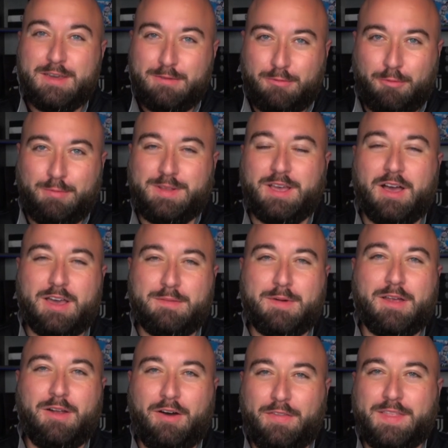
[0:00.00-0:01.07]
We'll be talking
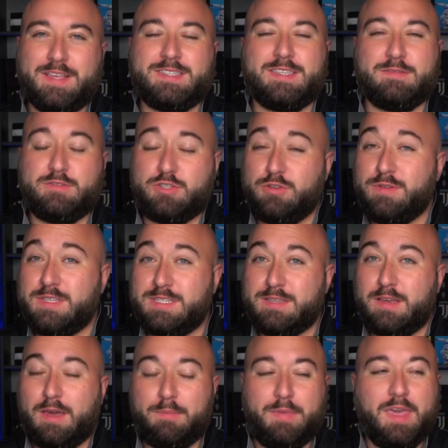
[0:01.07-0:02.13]
about all this. And soon as
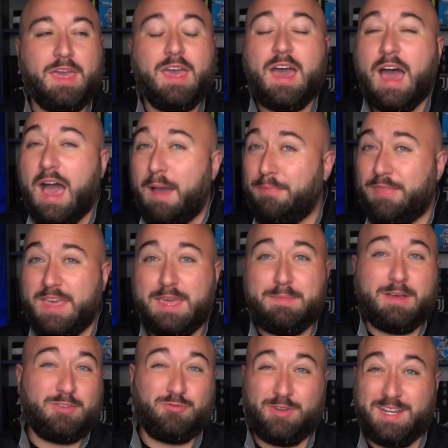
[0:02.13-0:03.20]
I'm thinking
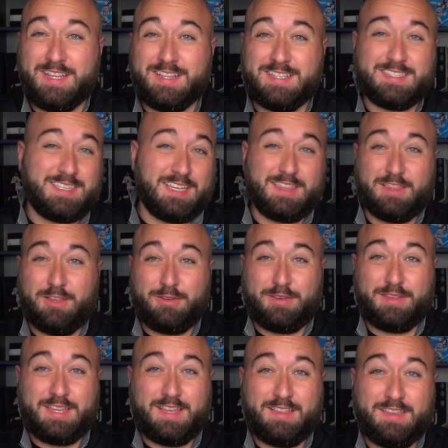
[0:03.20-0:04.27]
about treating this like the
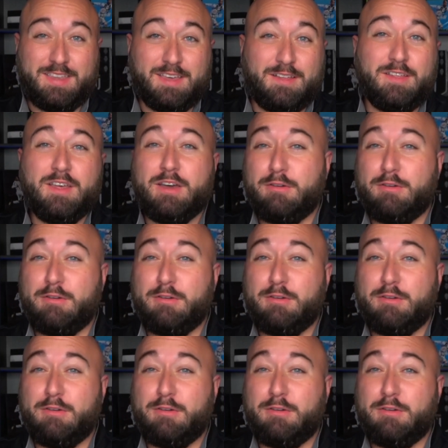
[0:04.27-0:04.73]
Locatelli deal,